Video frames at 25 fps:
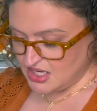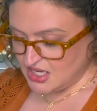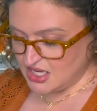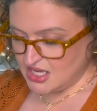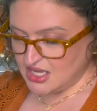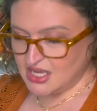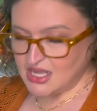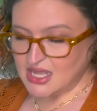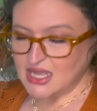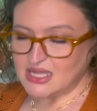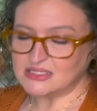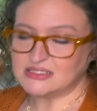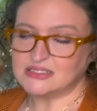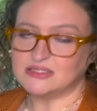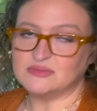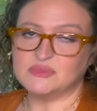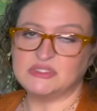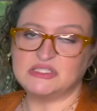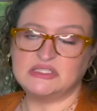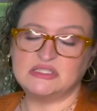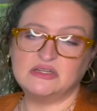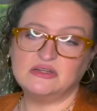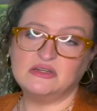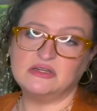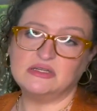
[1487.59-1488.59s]
I got some
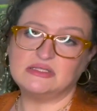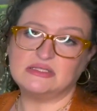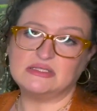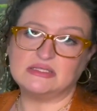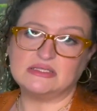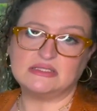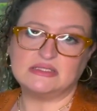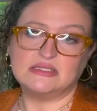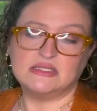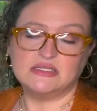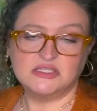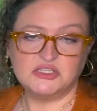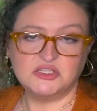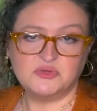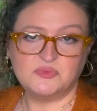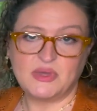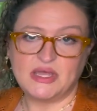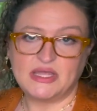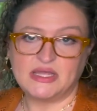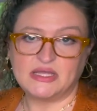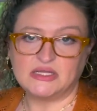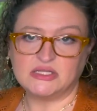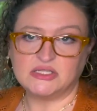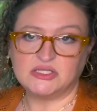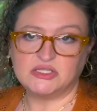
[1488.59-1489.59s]
serious decision
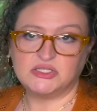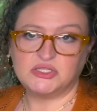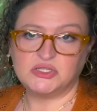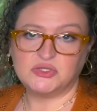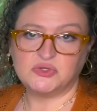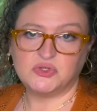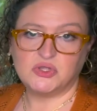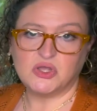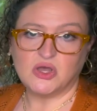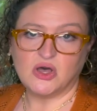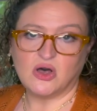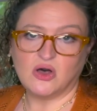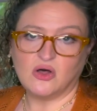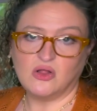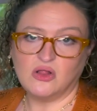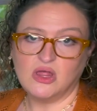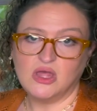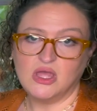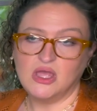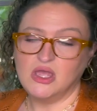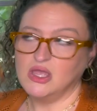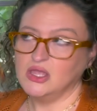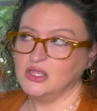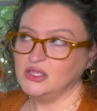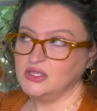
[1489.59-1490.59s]
making to do, y'all
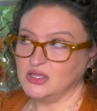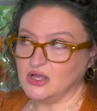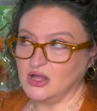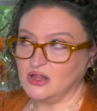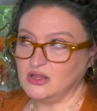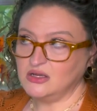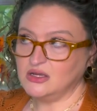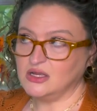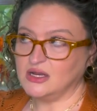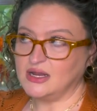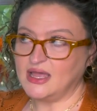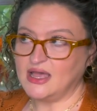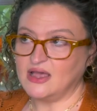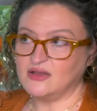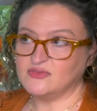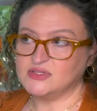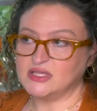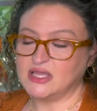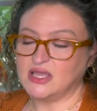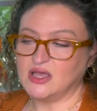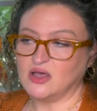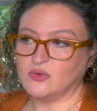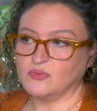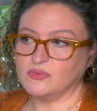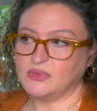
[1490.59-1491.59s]
y'all are going to have
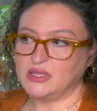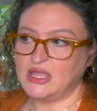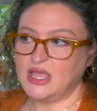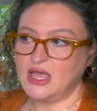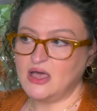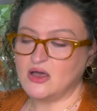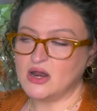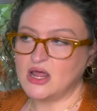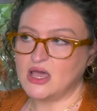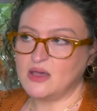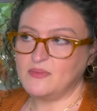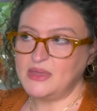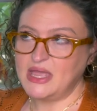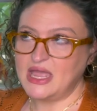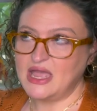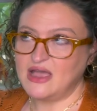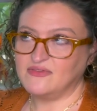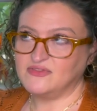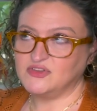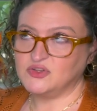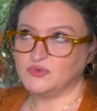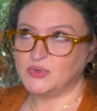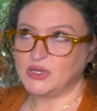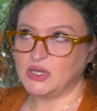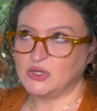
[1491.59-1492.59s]
to help me out. I may
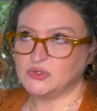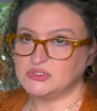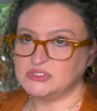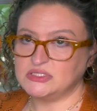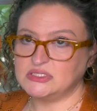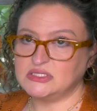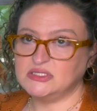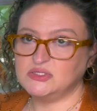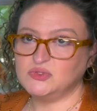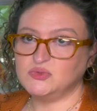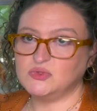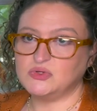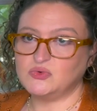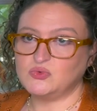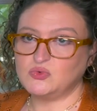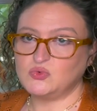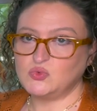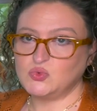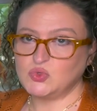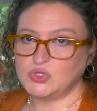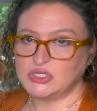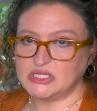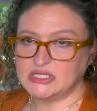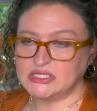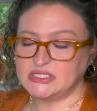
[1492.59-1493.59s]
have to post this one
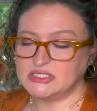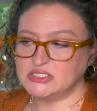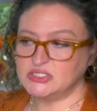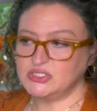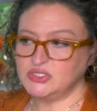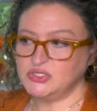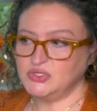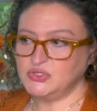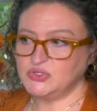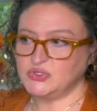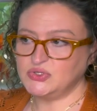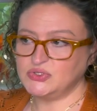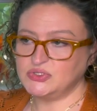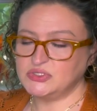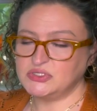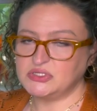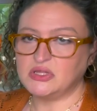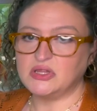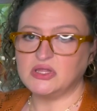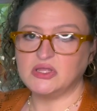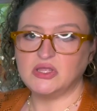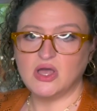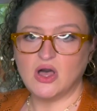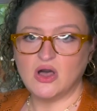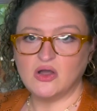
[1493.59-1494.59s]
really soon so
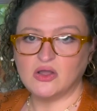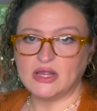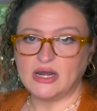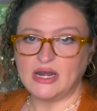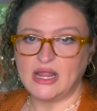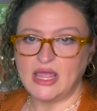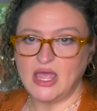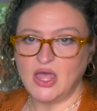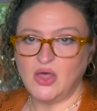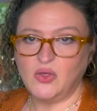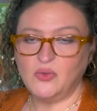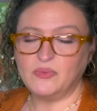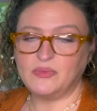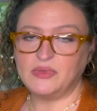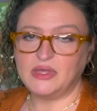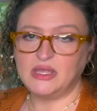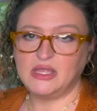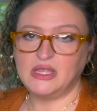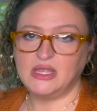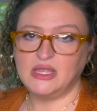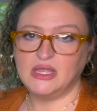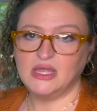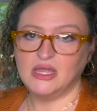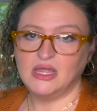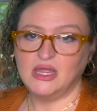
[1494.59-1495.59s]
that y'all can help
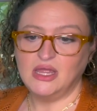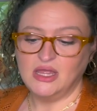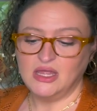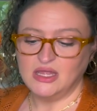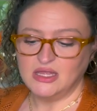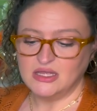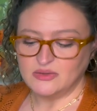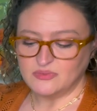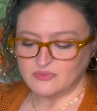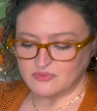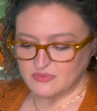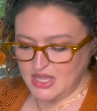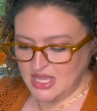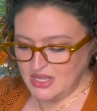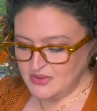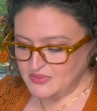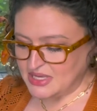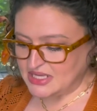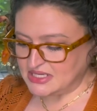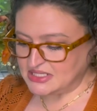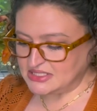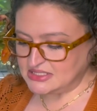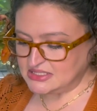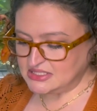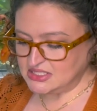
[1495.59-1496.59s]
me make
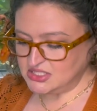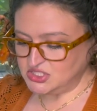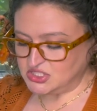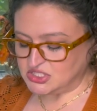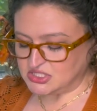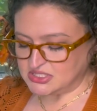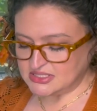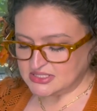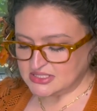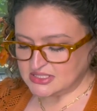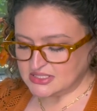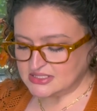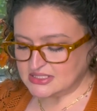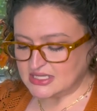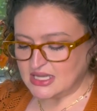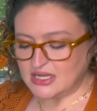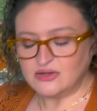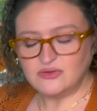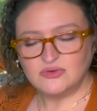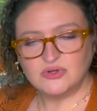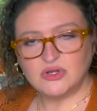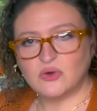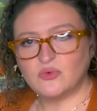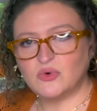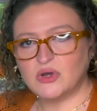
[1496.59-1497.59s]
my decisions because I
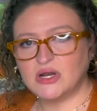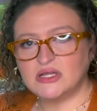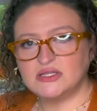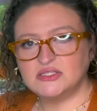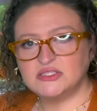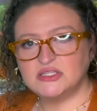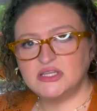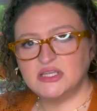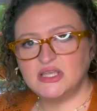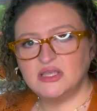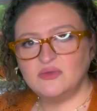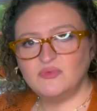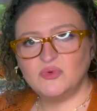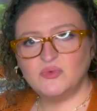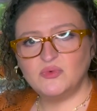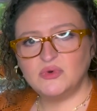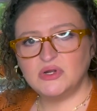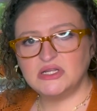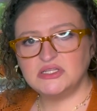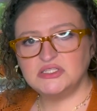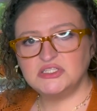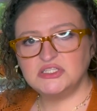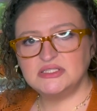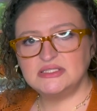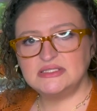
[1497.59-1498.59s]
don't know what I should keep and what
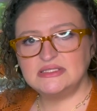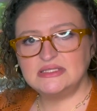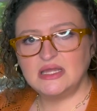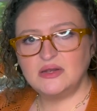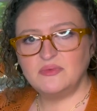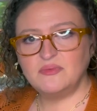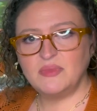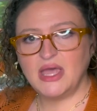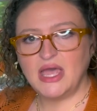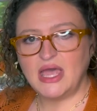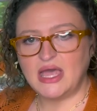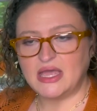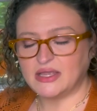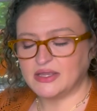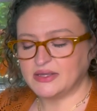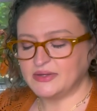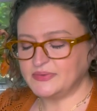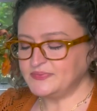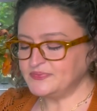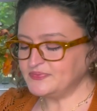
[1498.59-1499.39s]
I should send back.